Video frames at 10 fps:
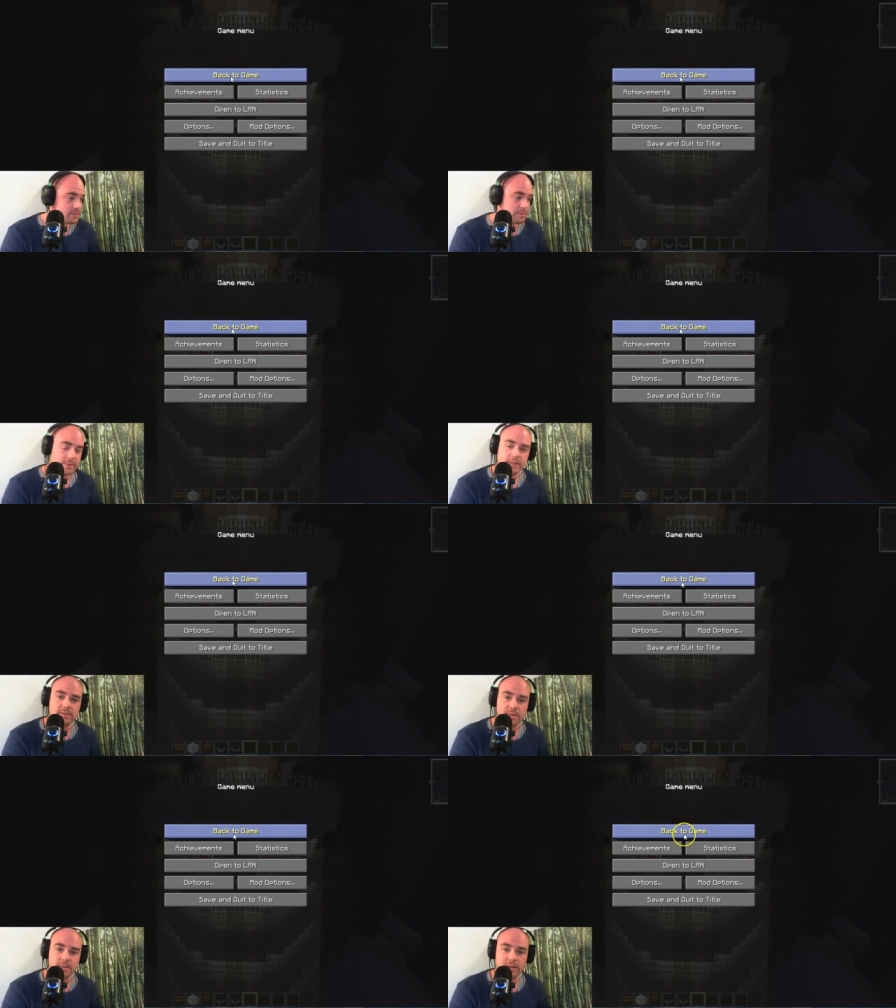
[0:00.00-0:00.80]
simply
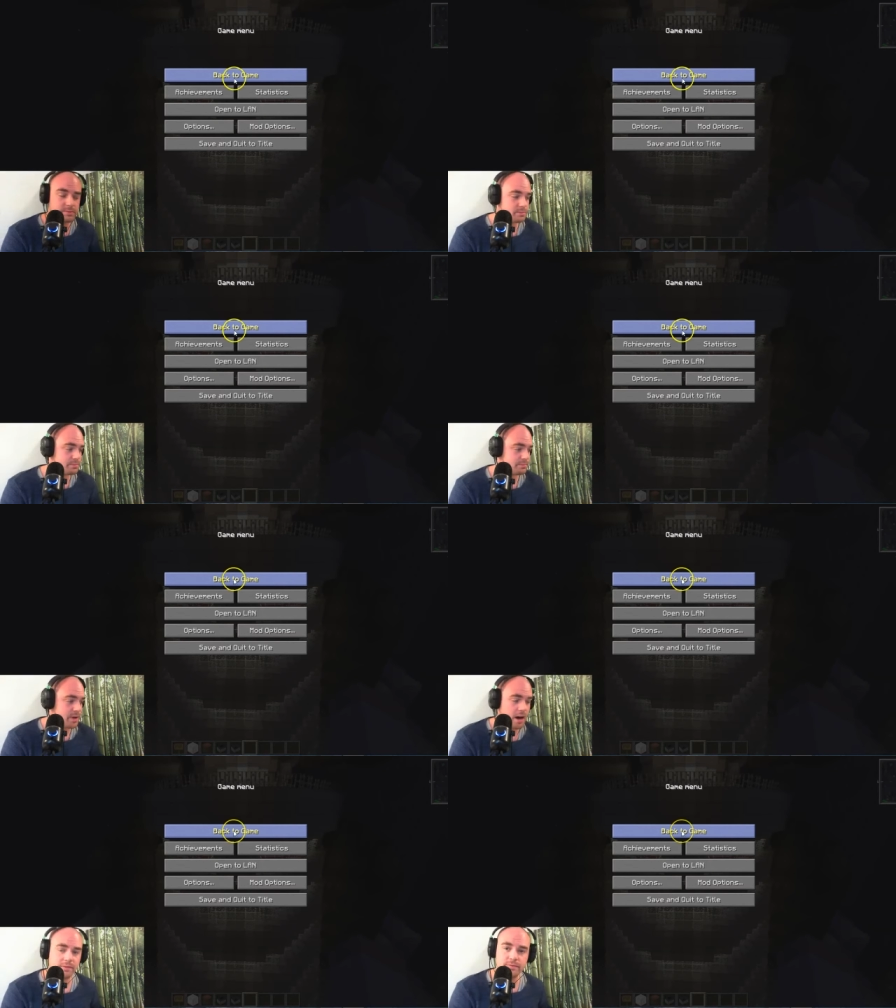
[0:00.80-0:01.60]
start
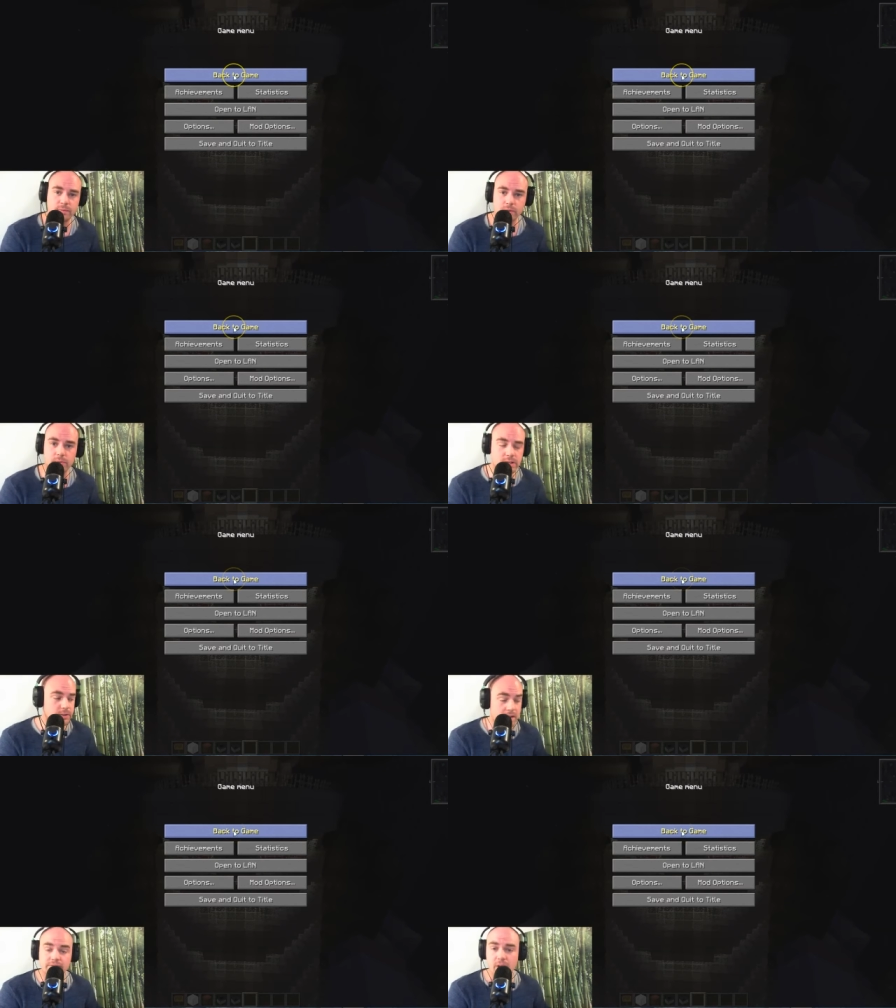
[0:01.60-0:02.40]
off where we
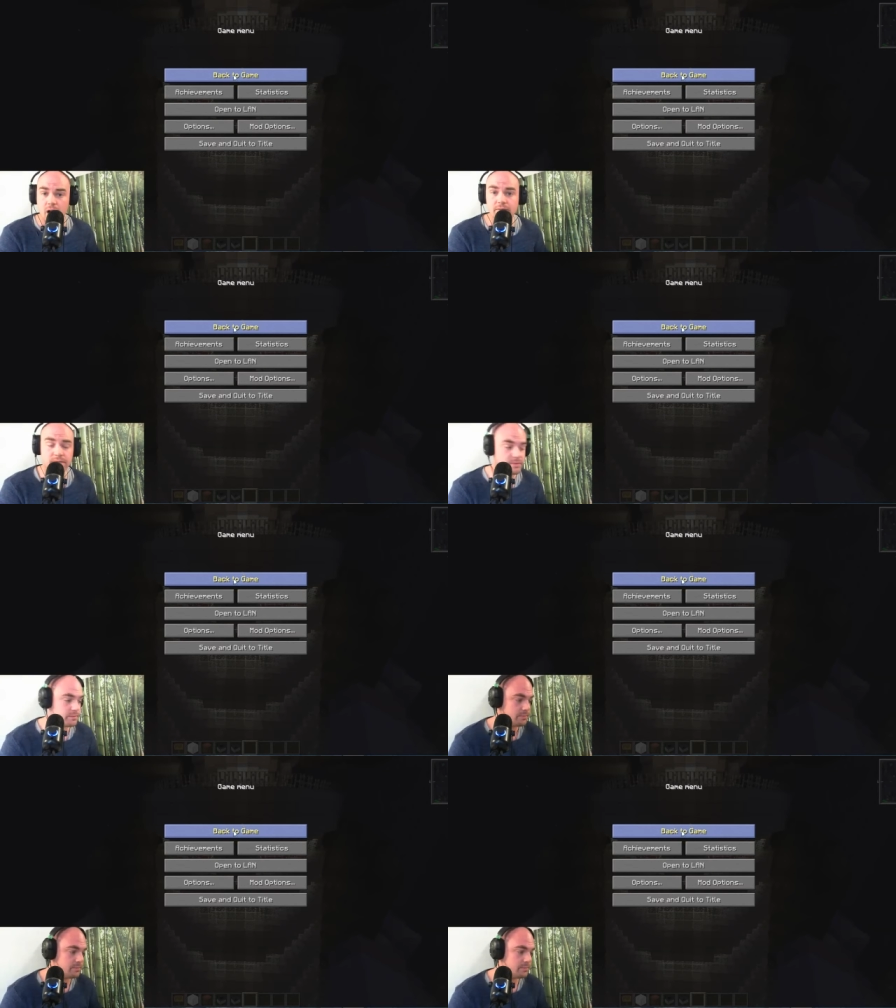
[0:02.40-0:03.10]
left off,